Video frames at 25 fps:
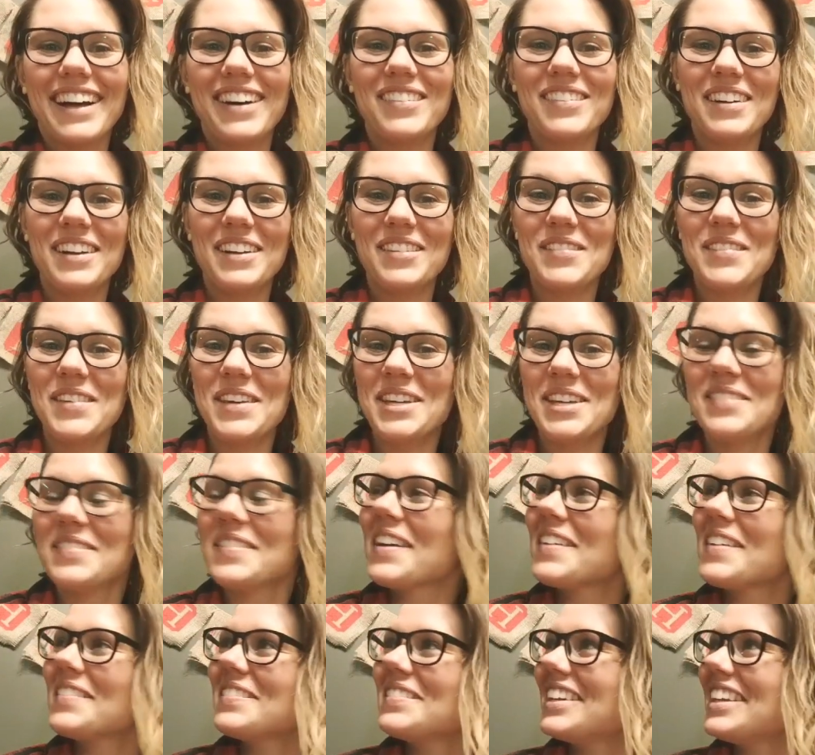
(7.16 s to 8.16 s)
I want to be
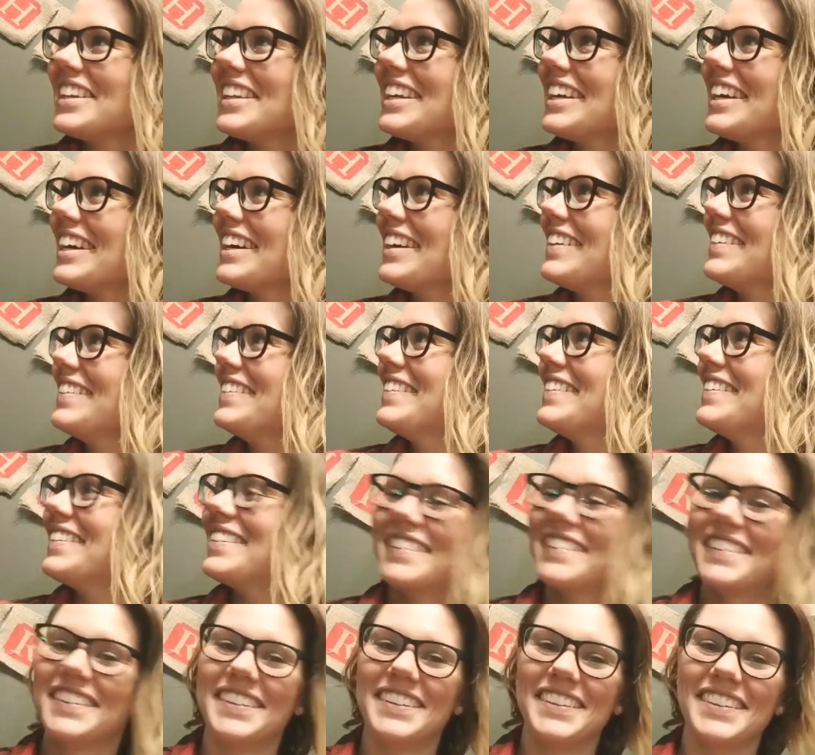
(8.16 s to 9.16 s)
in my video.
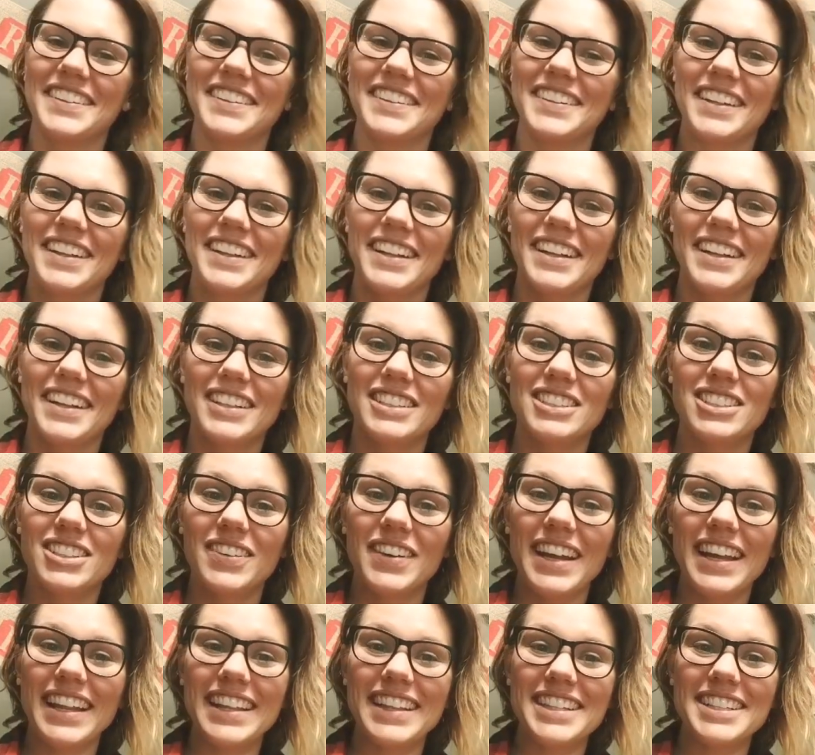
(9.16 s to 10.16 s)

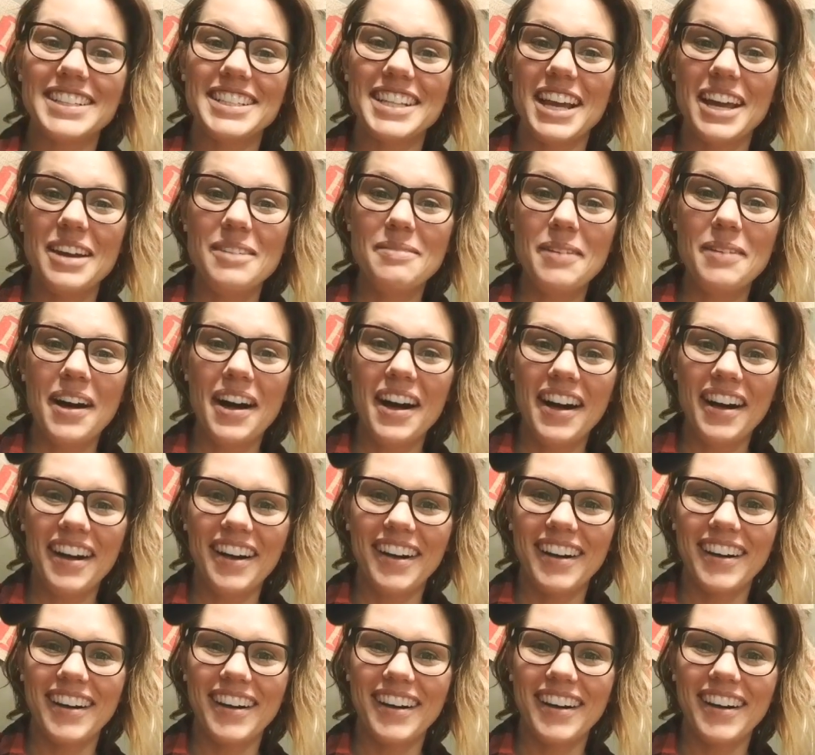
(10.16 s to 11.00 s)
Don't hit the table.